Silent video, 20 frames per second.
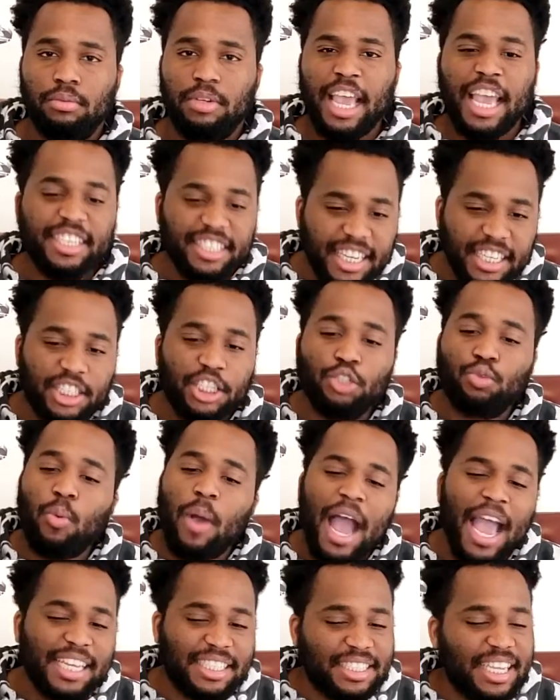And this is
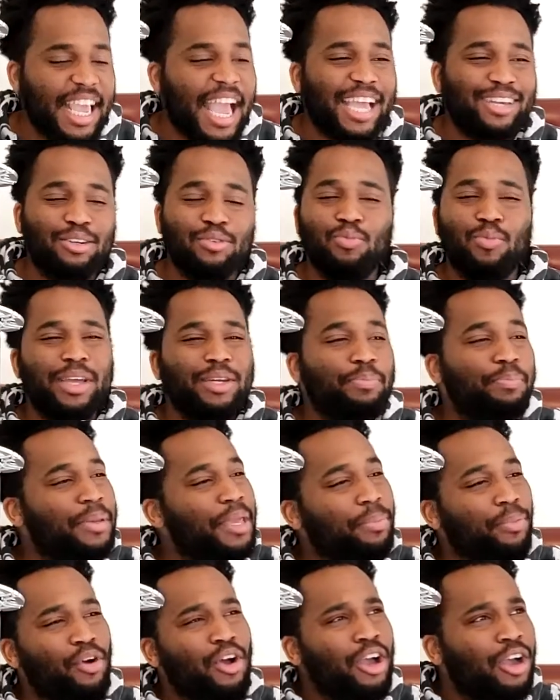why I say when
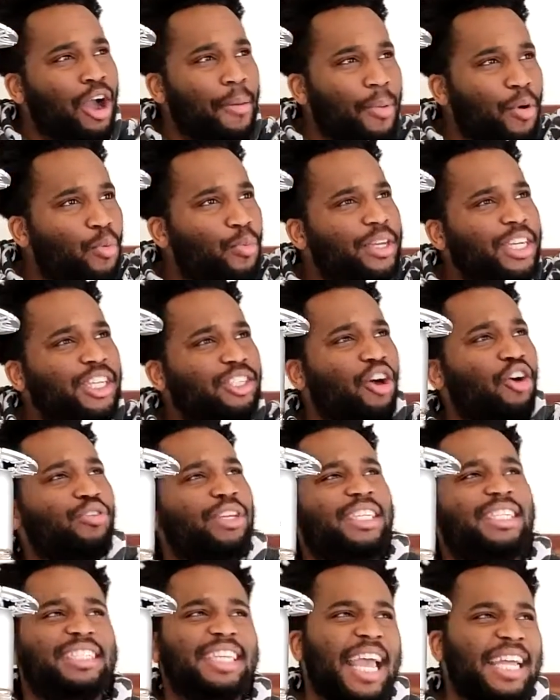people come up with all
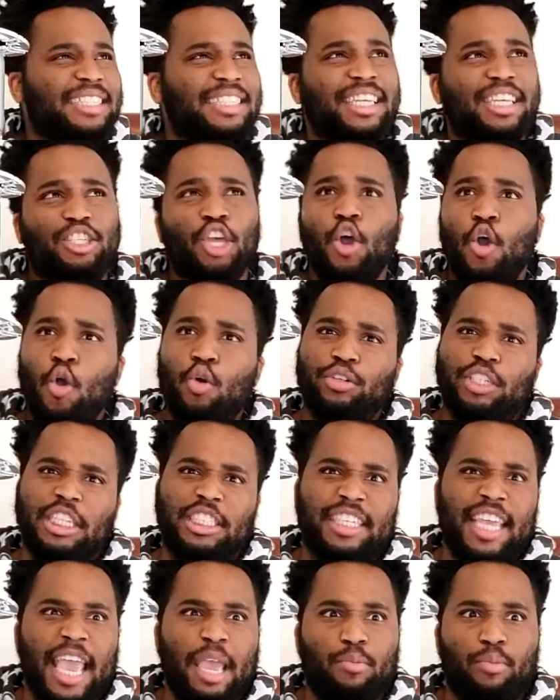these stats,
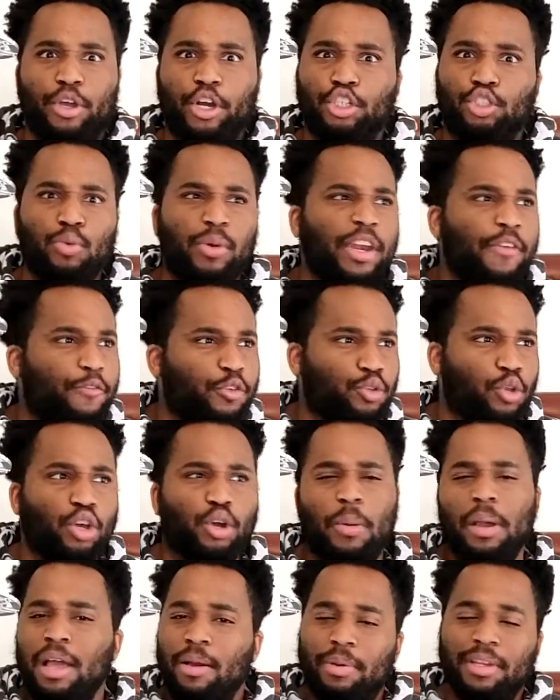this game winner 20 for
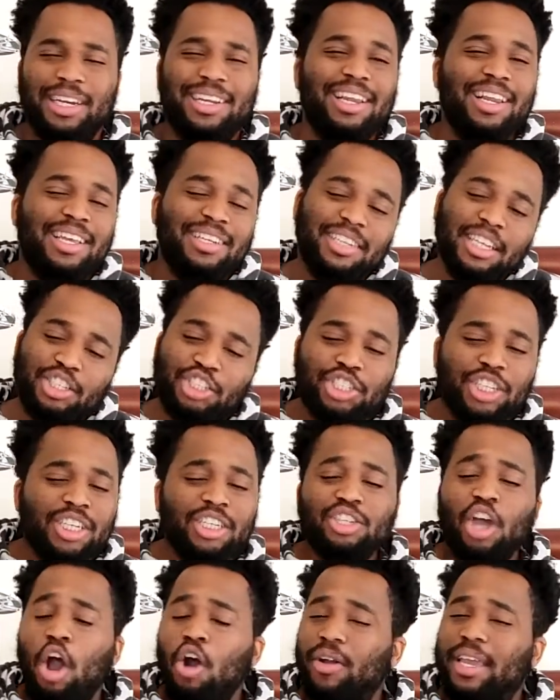30, but this shit
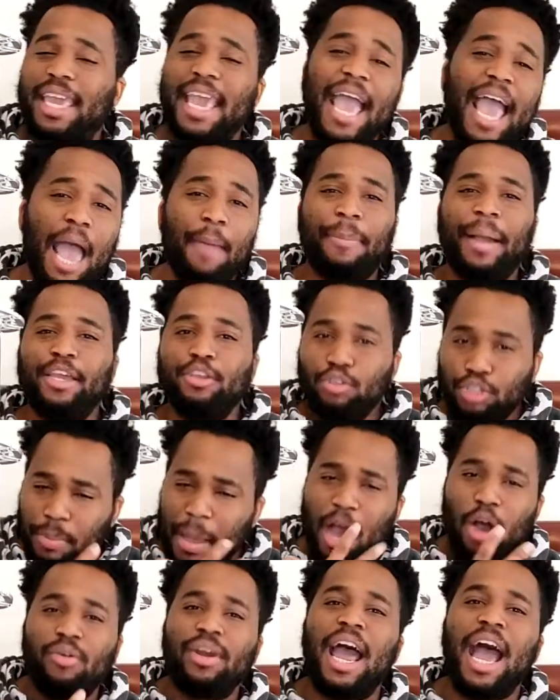is all cap. I use
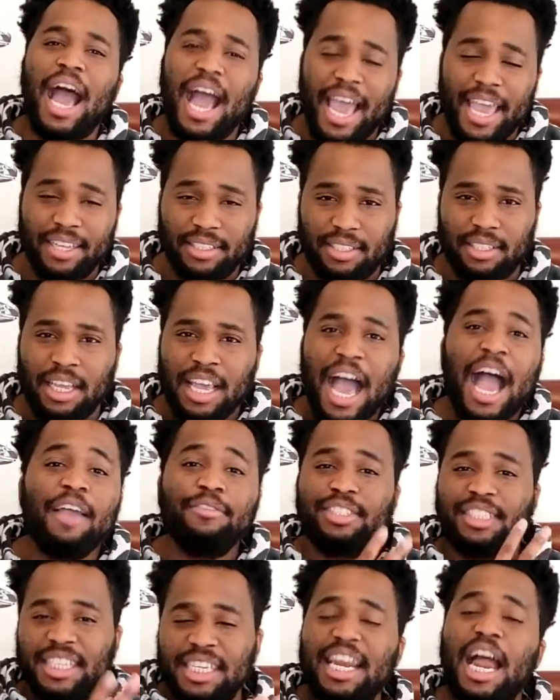my own eyes.
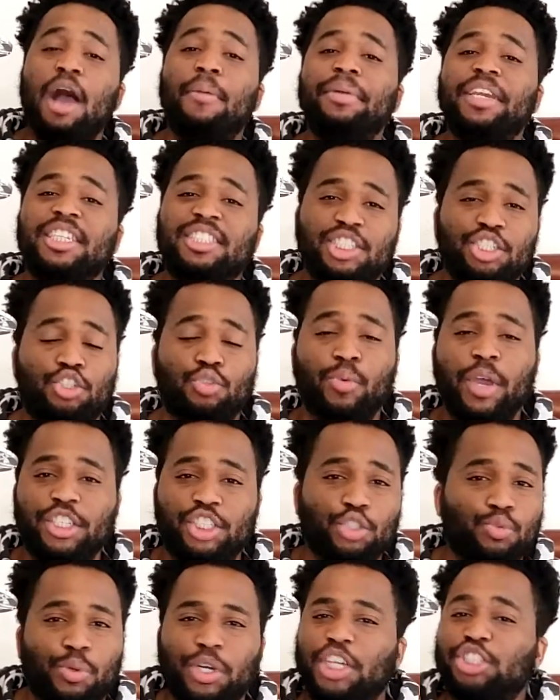I've seen how many
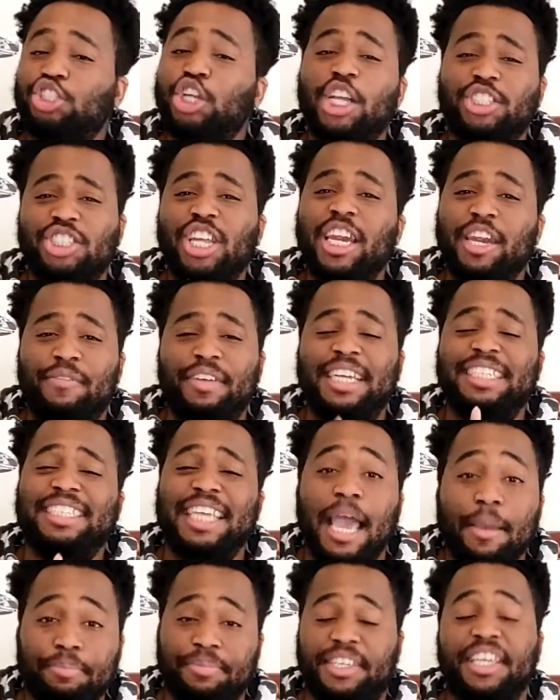situations where the shot's not even
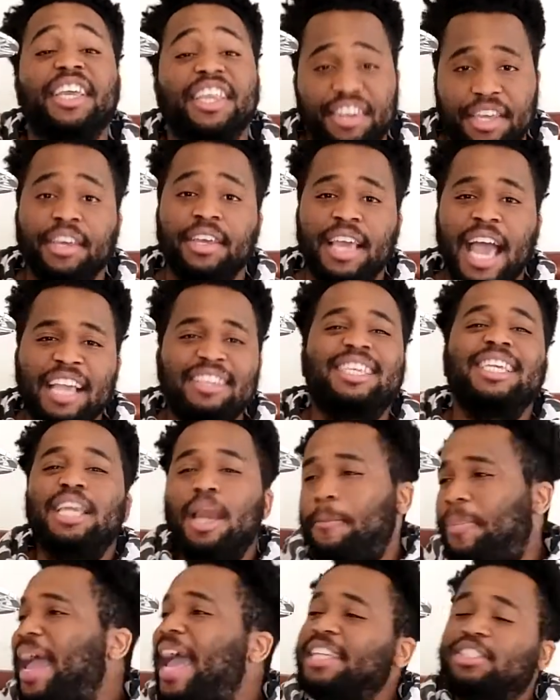attempted. I seen
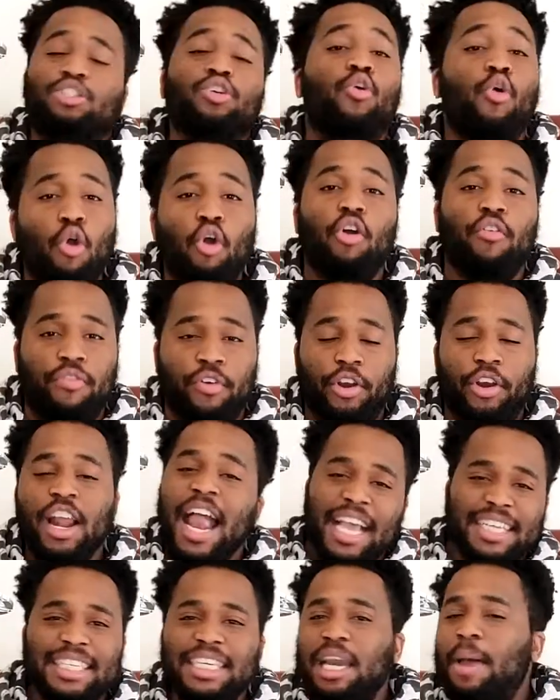a pass to Corver.
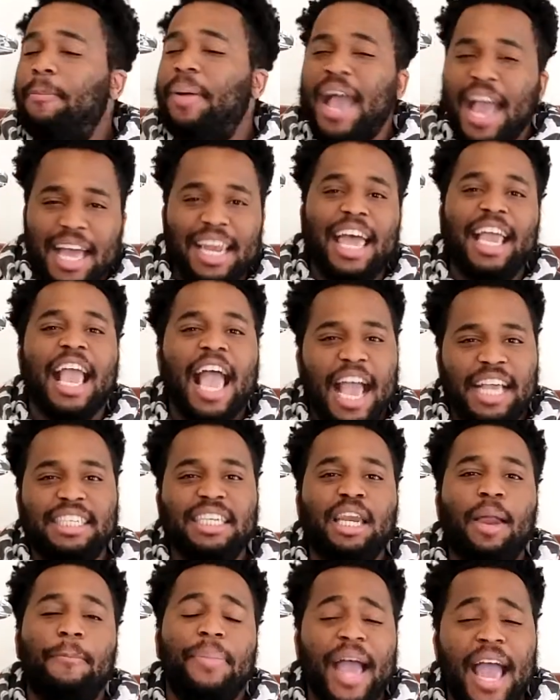I seen a
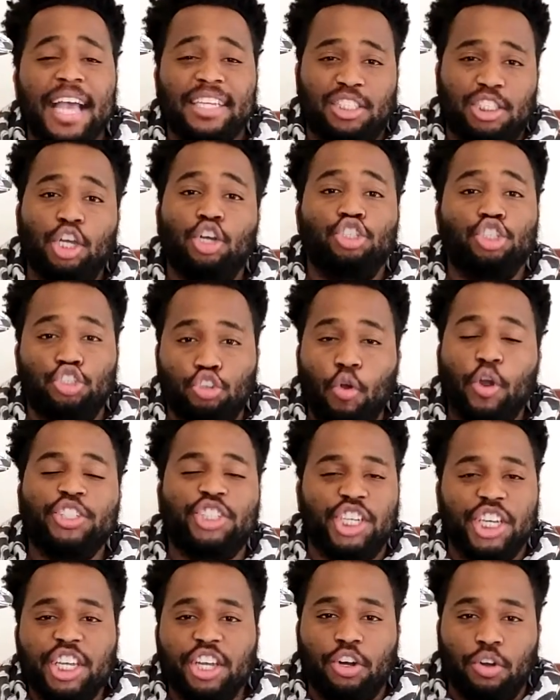pass to
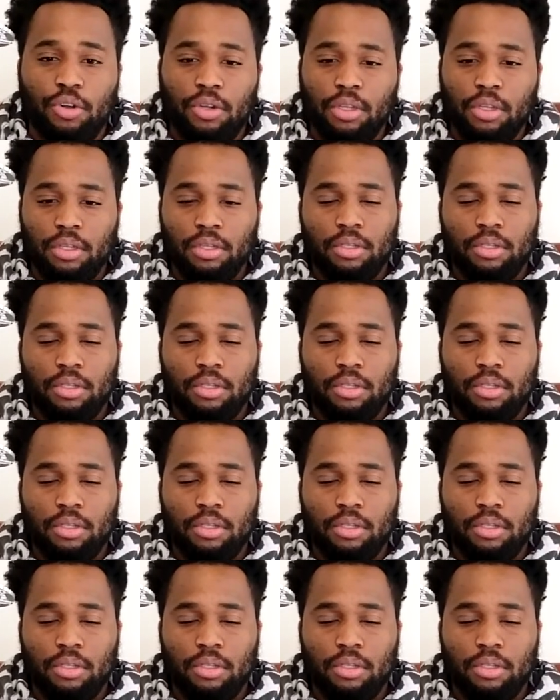George Hill.